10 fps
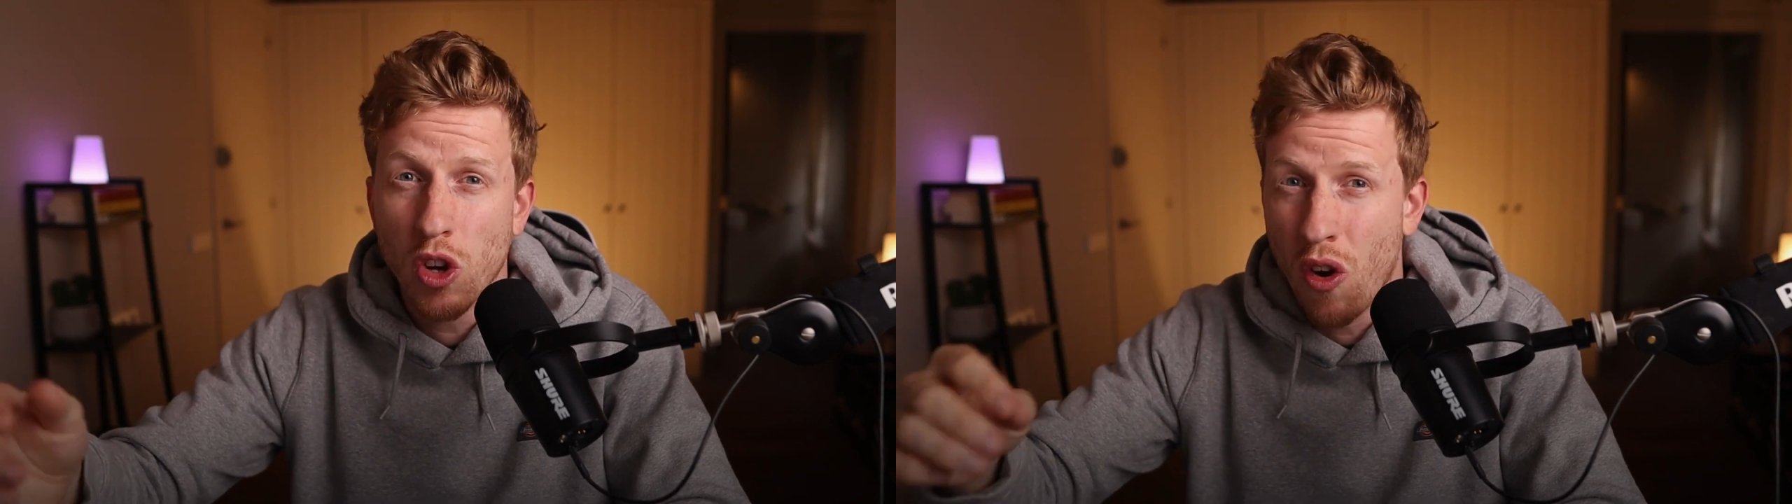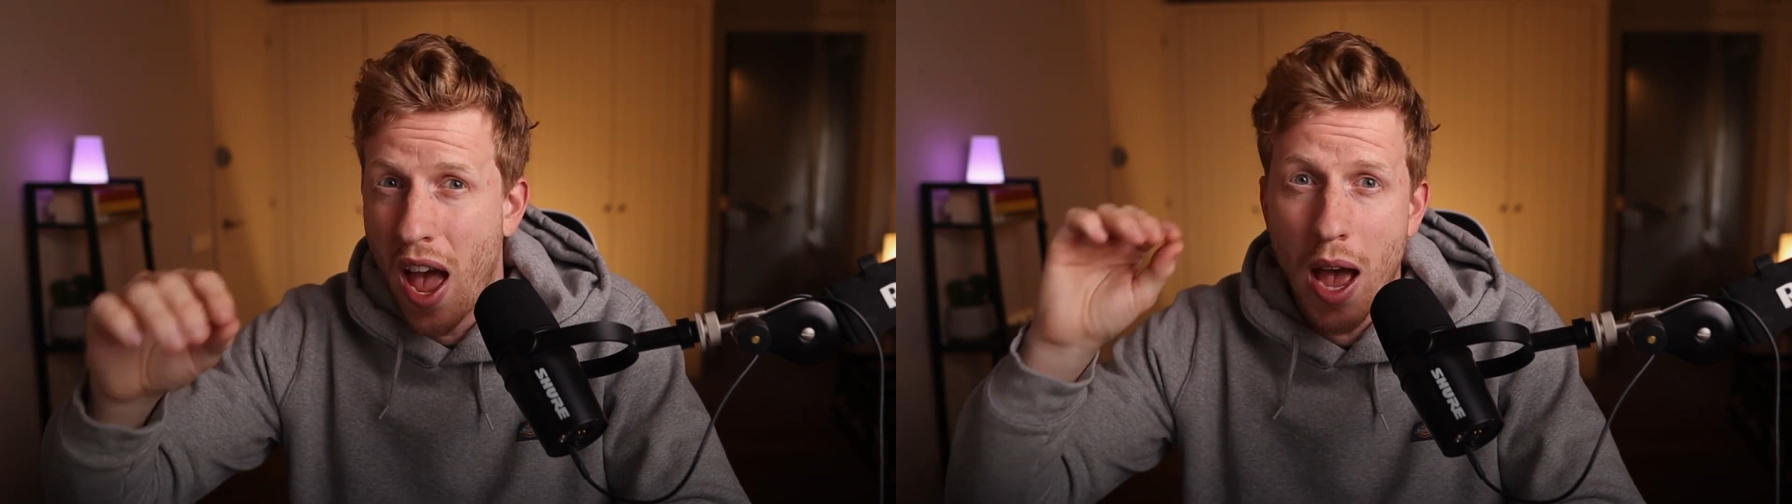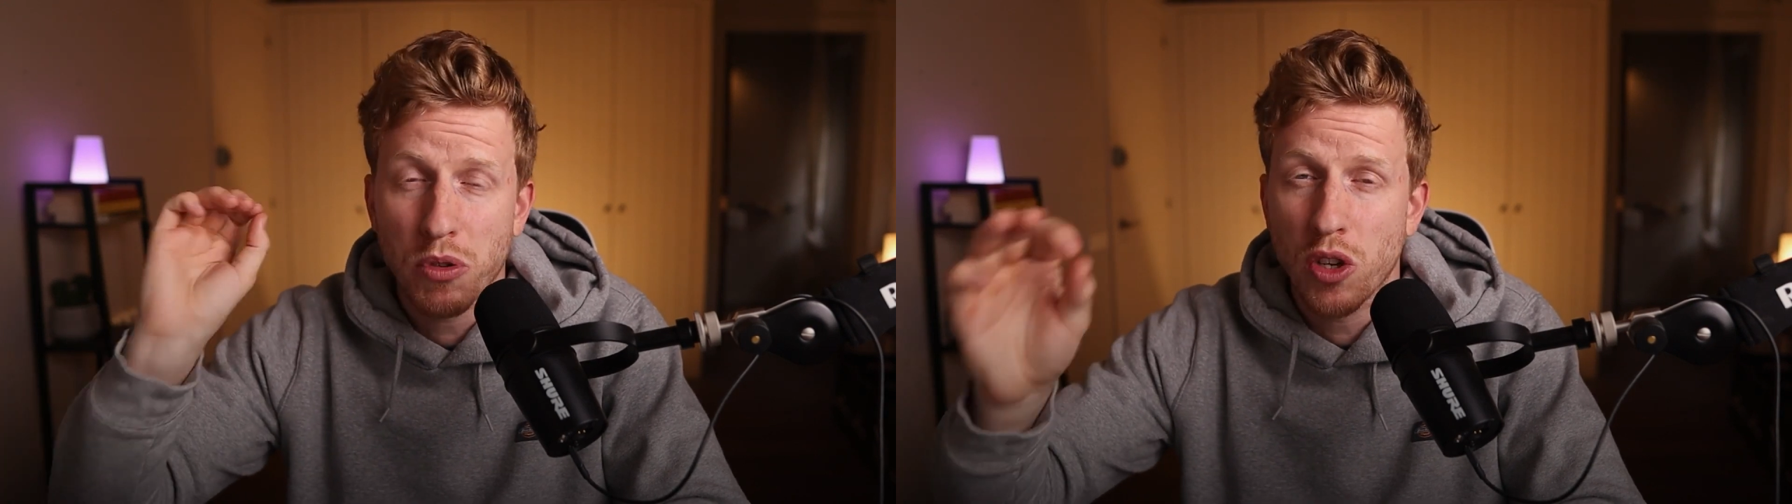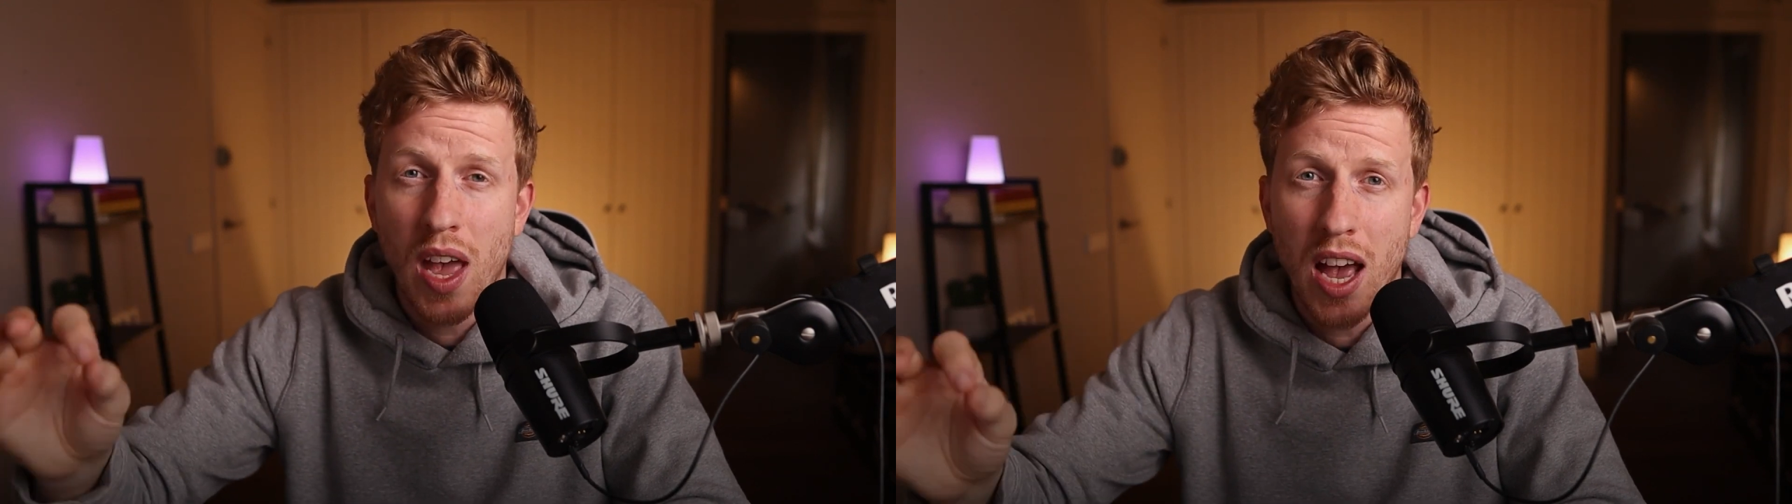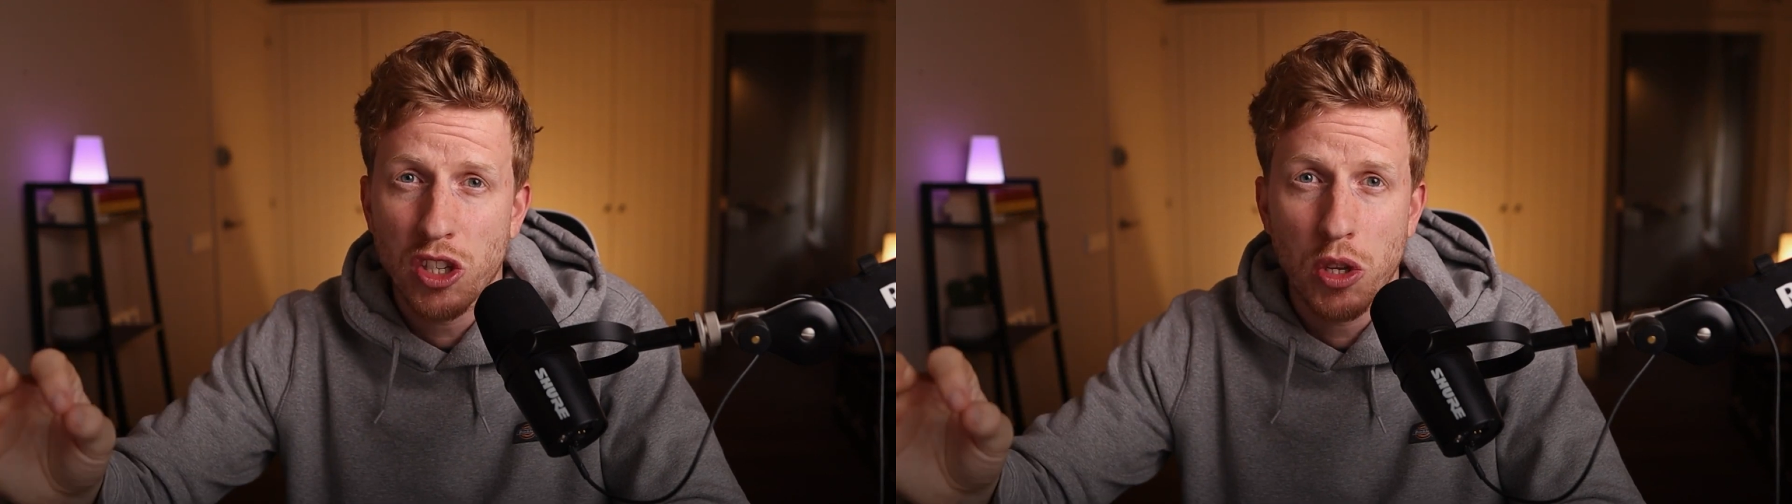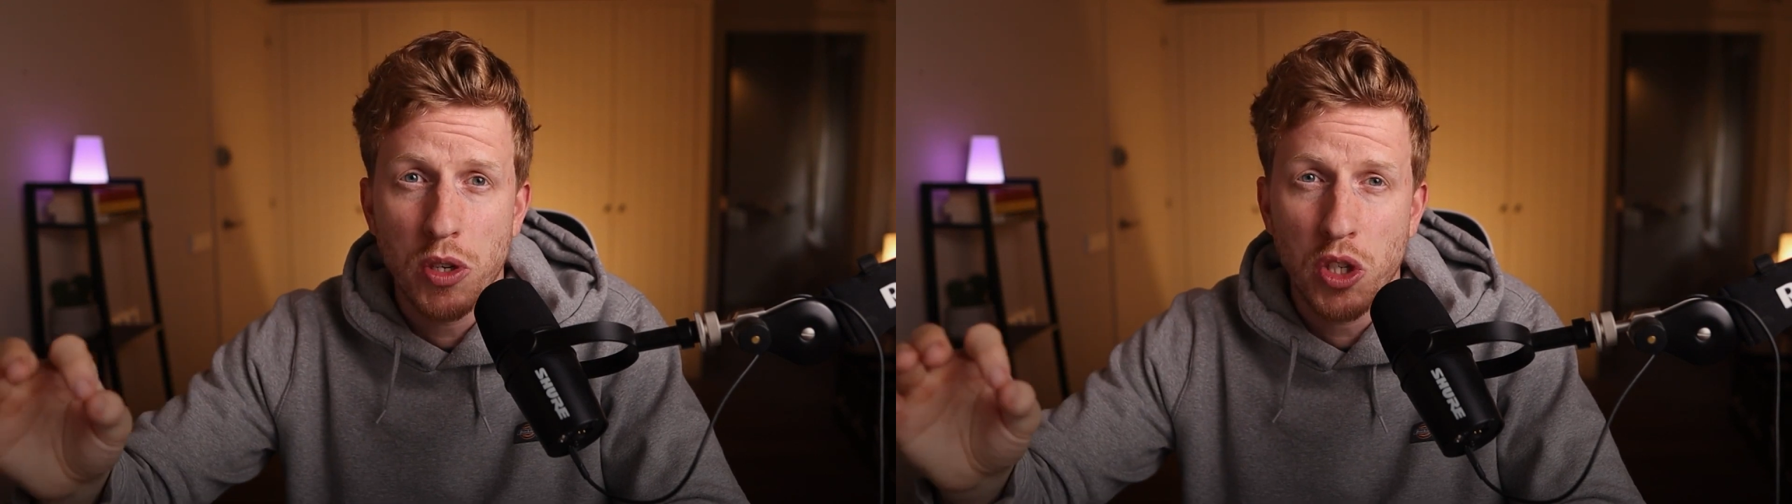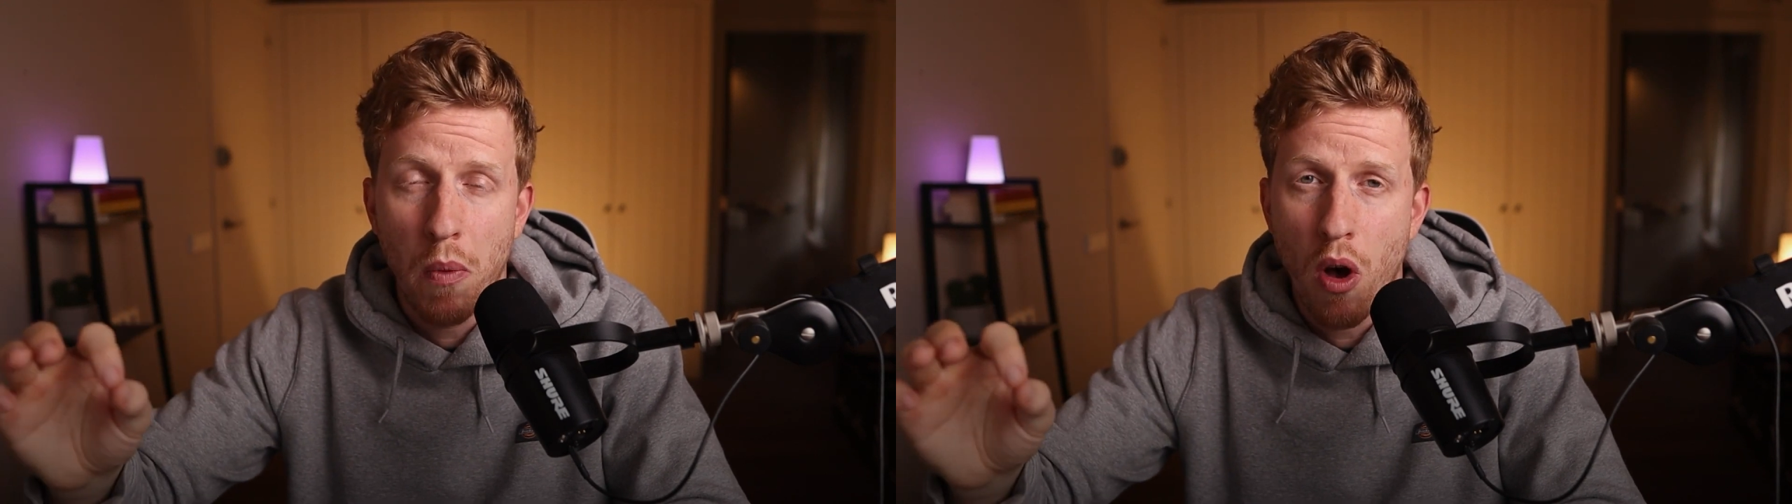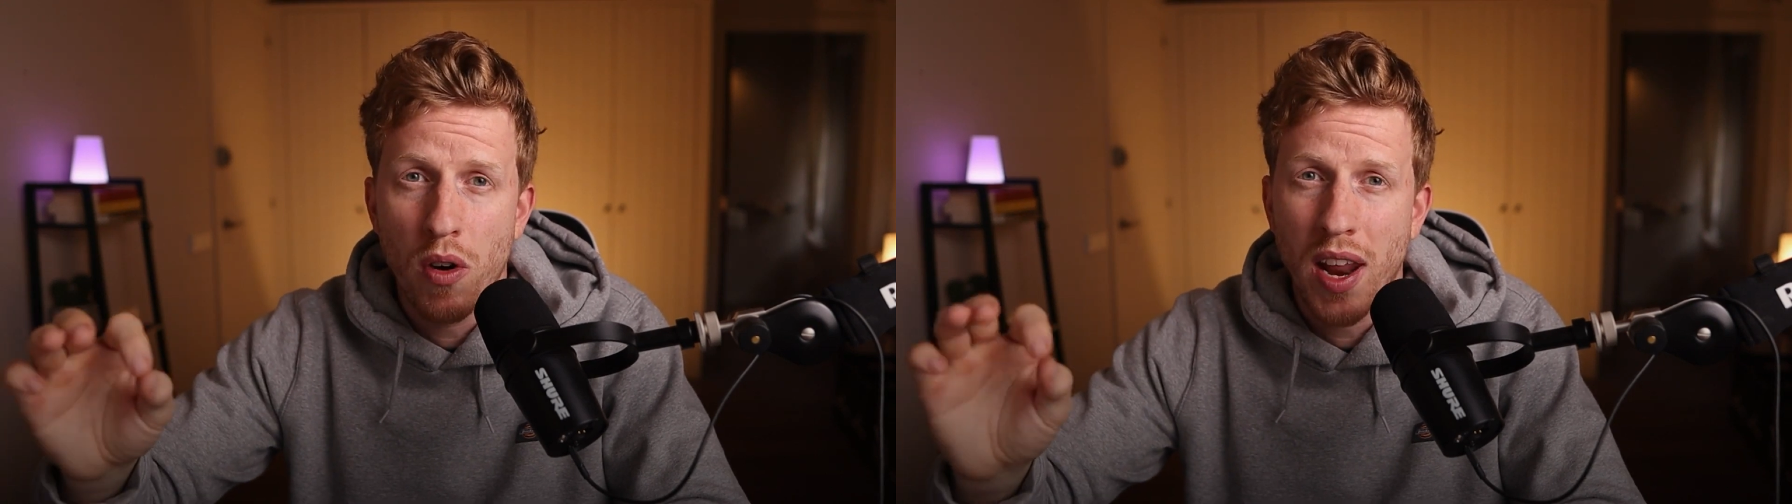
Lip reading: or it absolutely has to be small